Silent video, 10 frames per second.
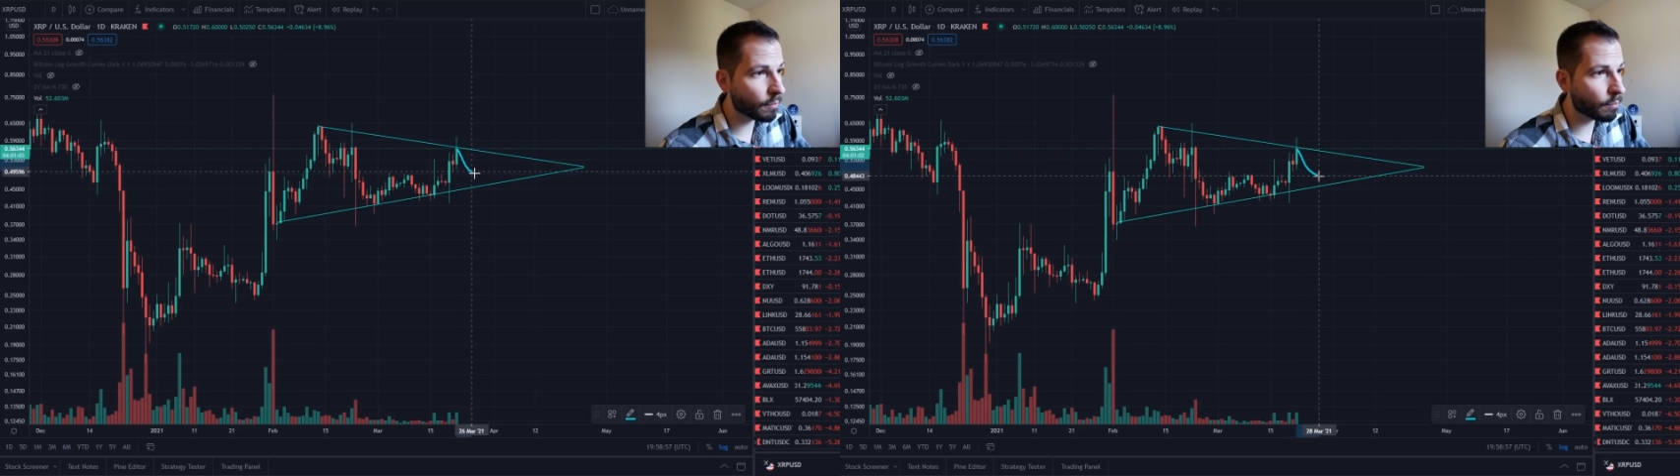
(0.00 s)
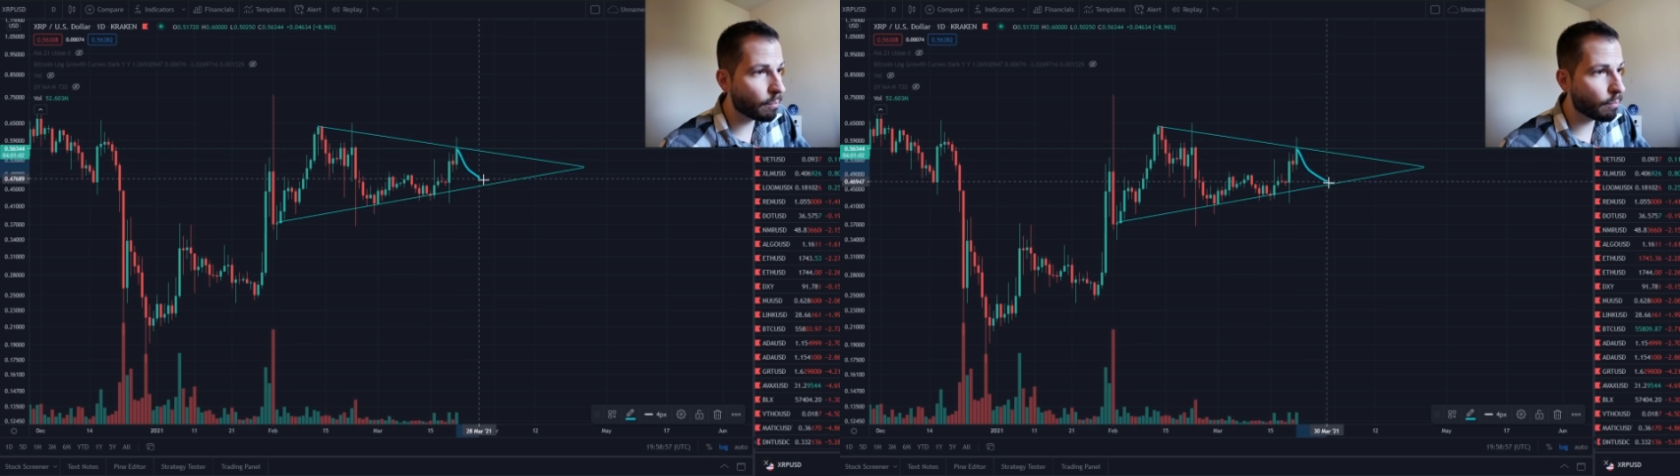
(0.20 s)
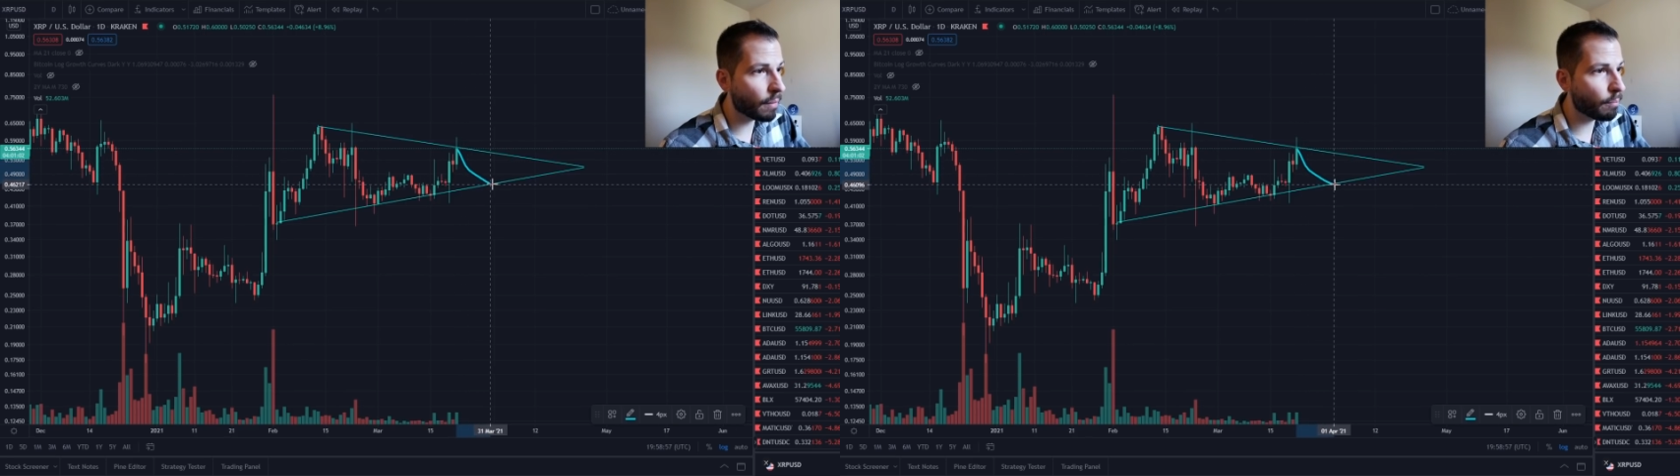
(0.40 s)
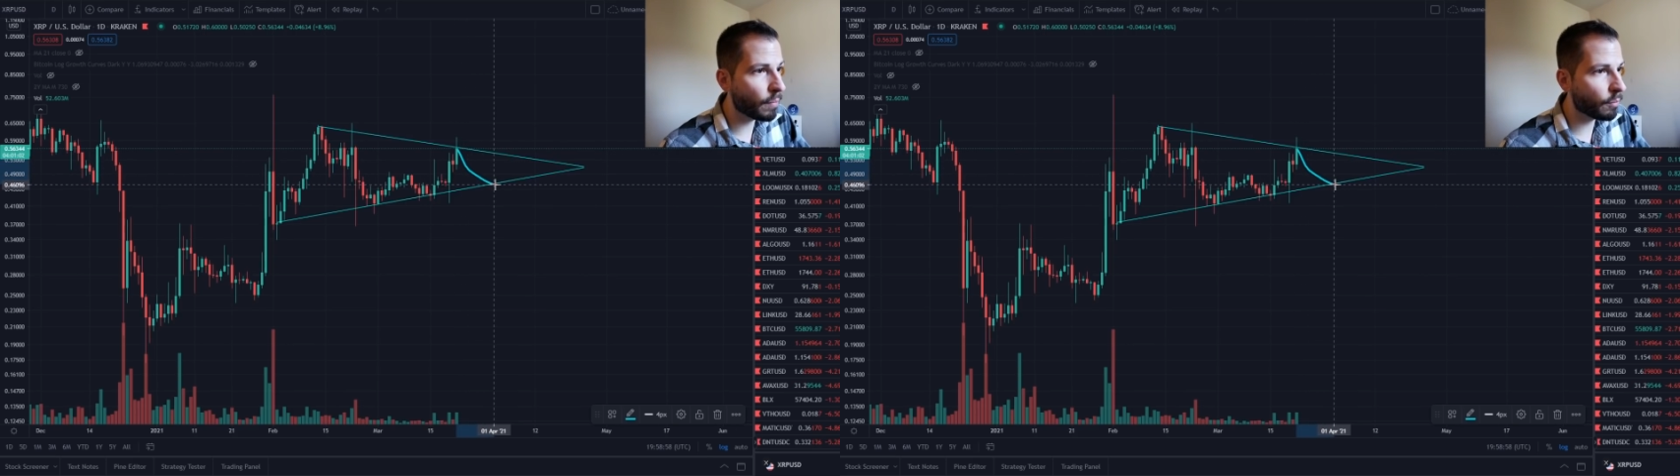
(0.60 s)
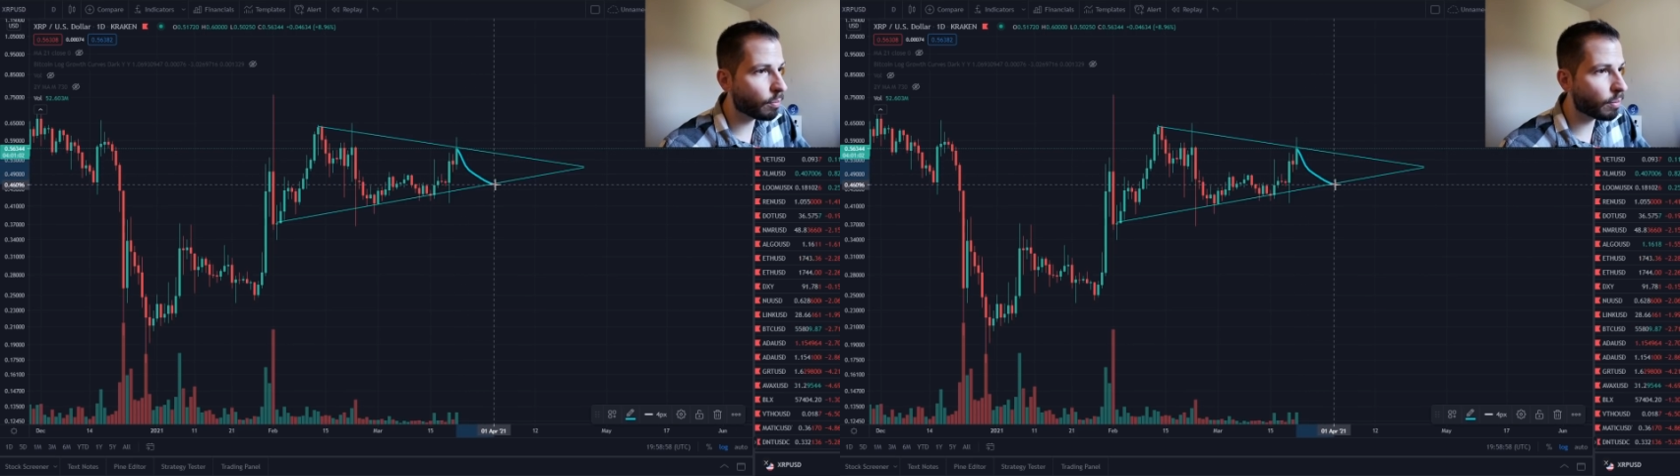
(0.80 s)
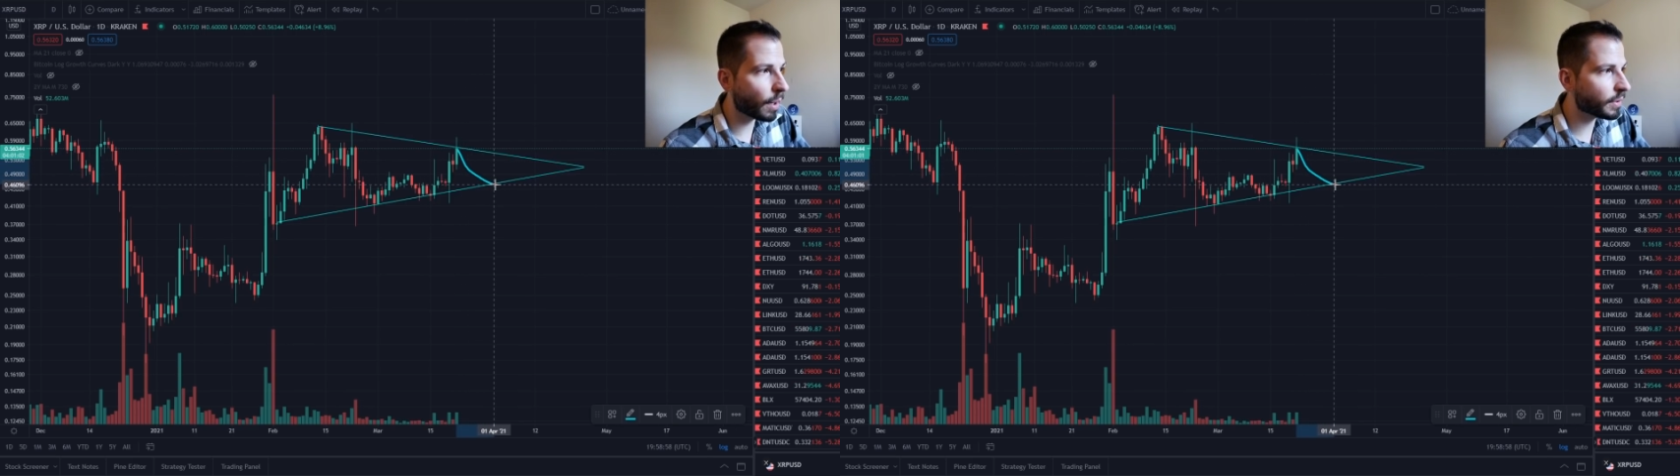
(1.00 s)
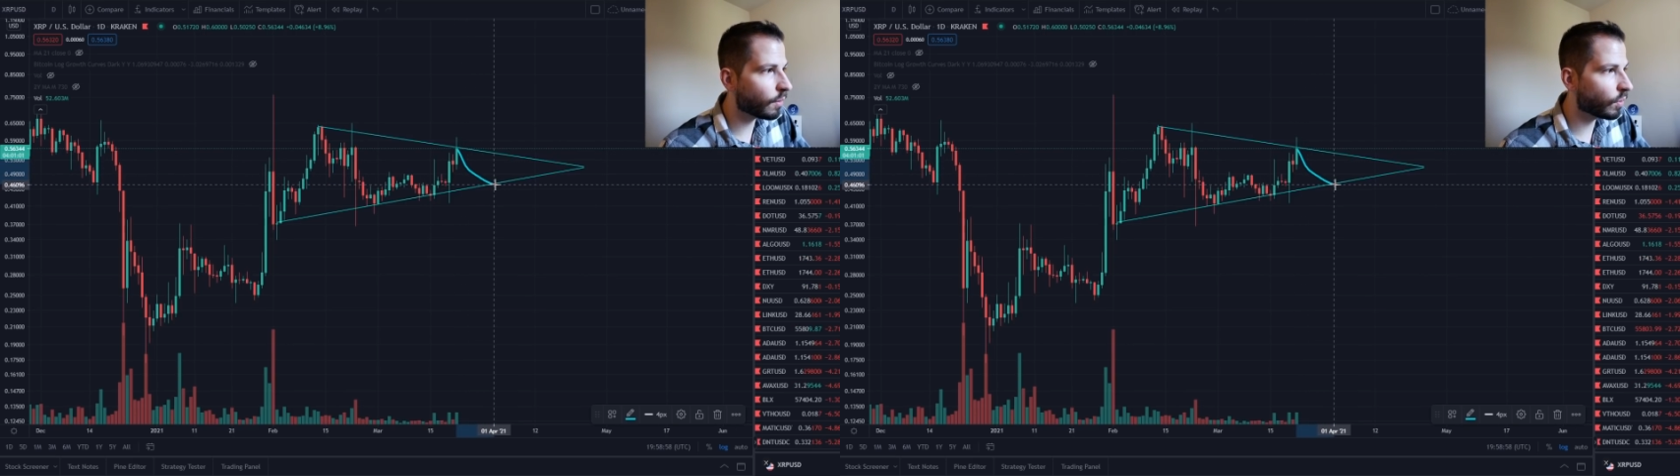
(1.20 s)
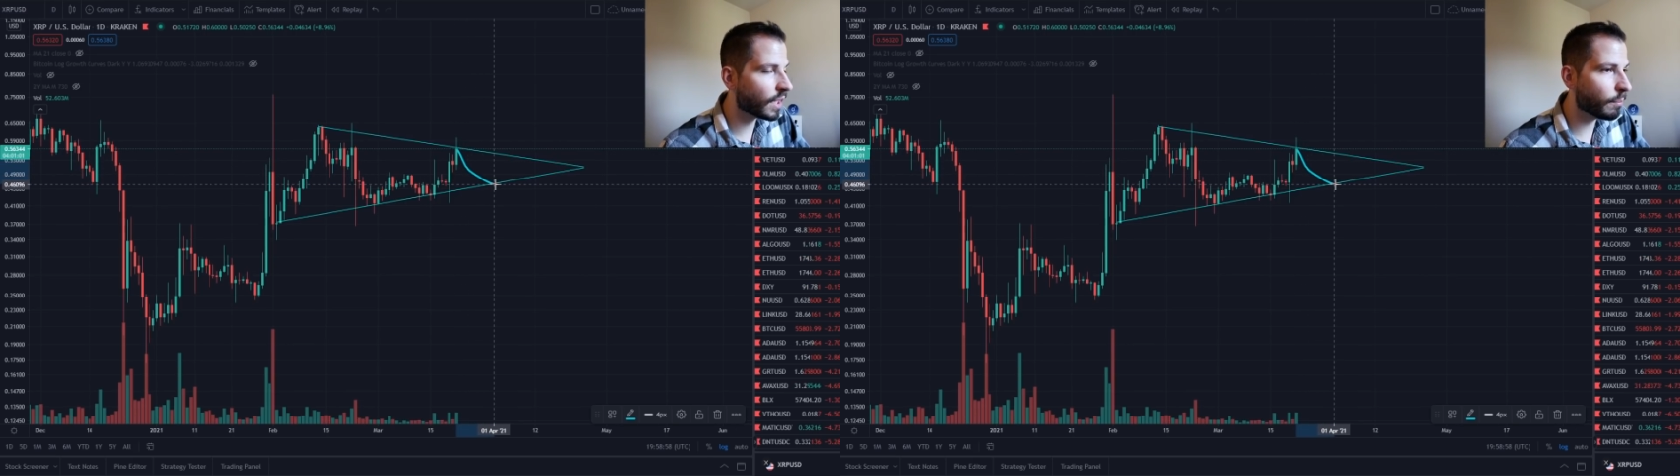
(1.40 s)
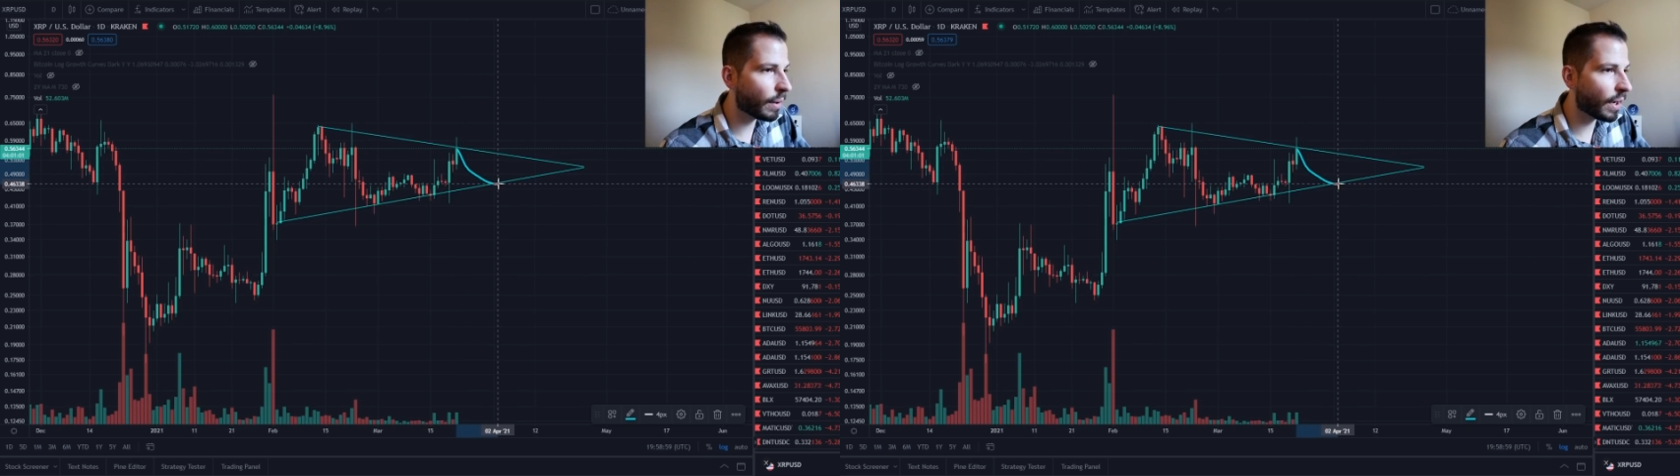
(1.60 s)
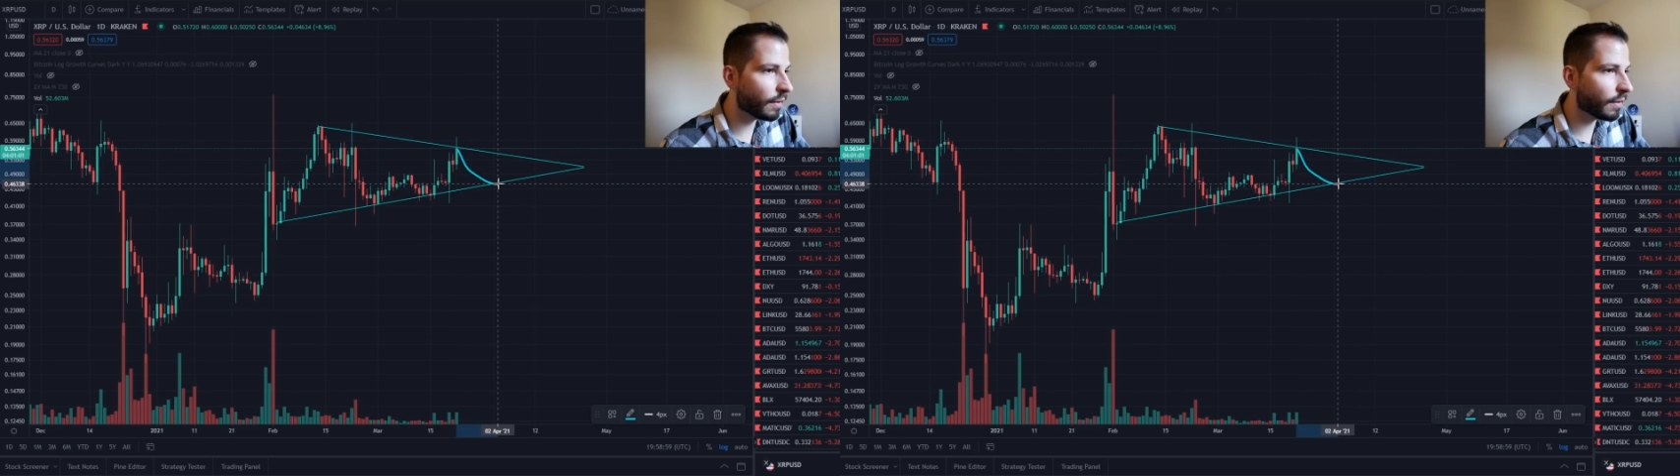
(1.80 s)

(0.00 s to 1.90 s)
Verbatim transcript: Maybe, maybe we'll pop down one time back,